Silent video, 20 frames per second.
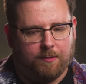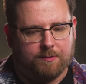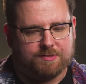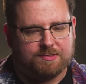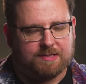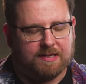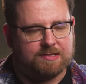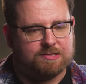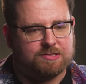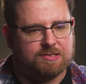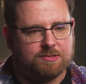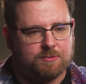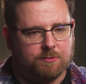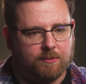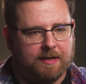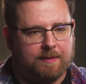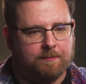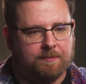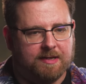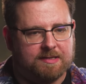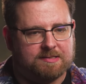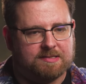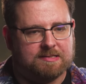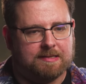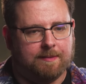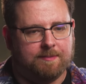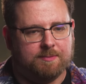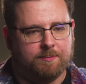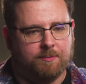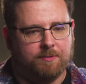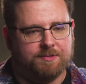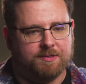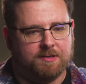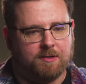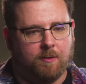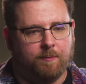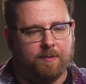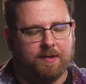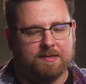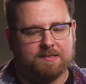was extremely susceptible to
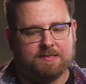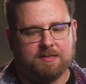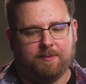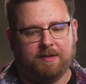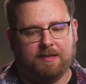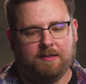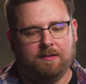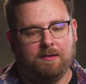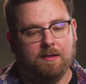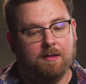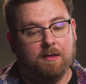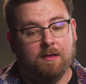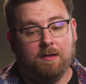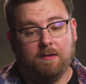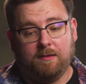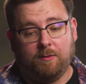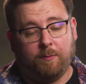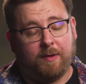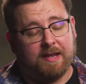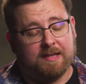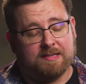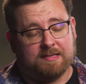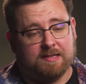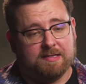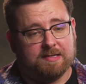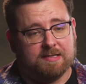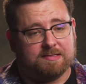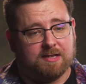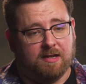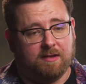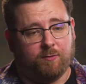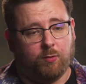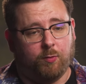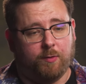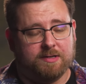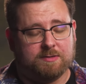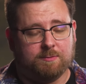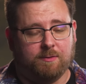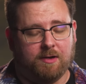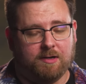comments. I mean, the way it's kind of
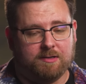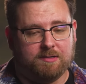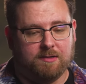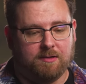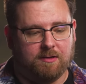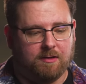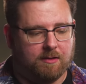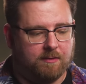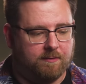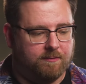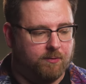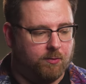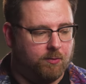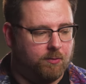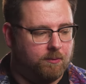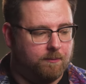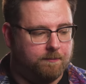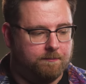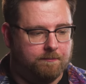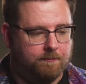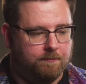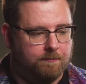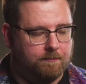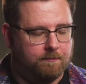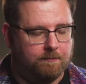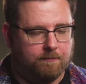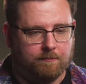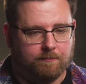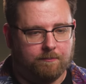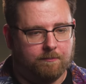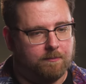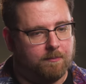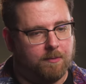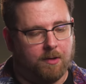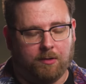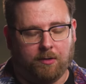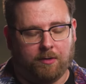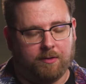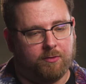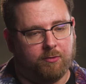always worked for
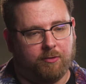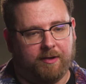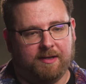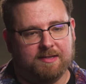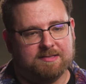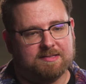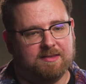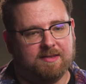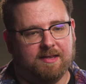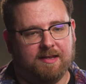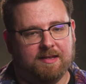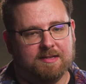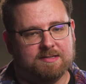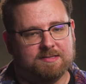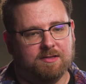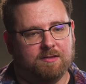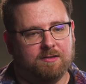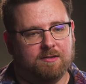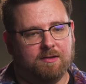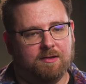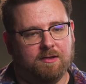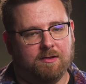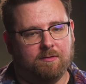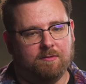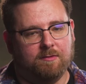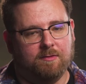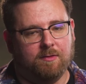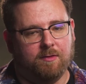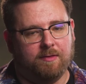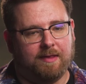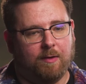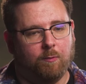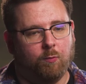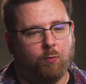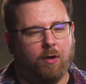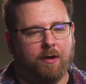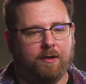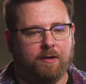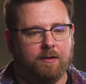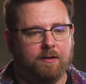a lot of creators, I think, is that, you know, that
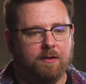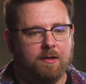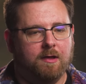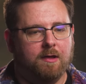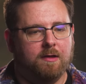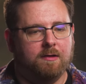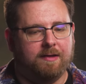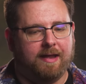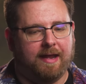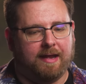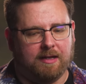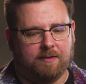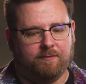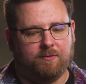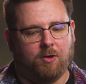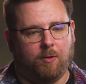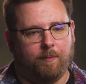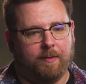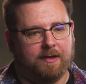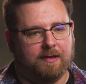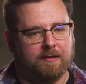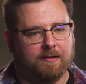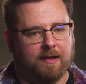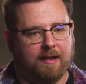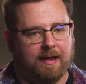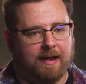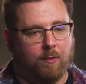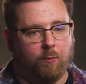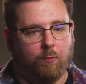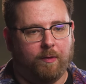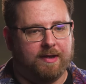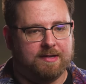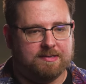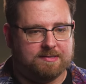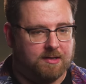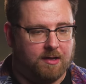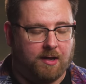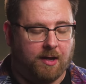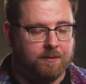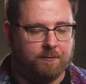one negative comment outweighs
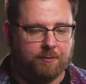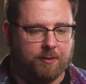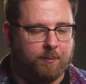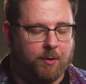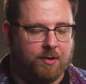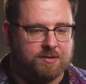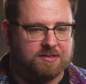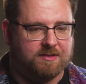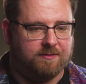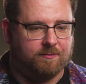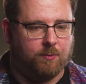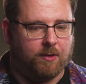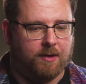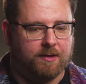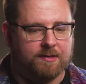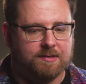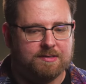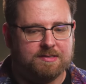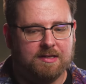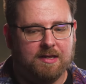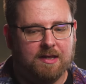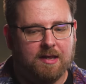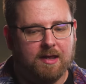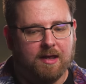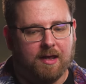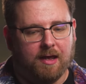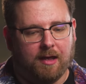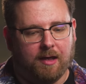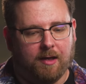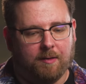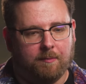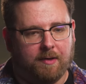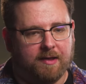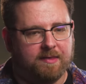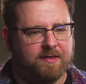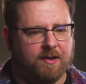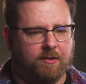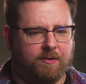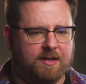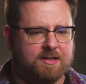100 positive ones. My
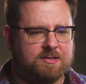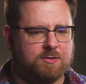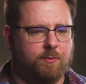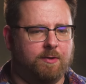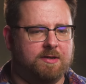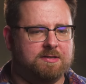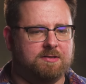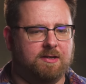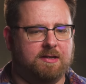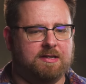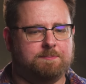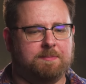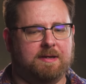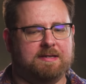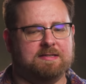theory is always that it's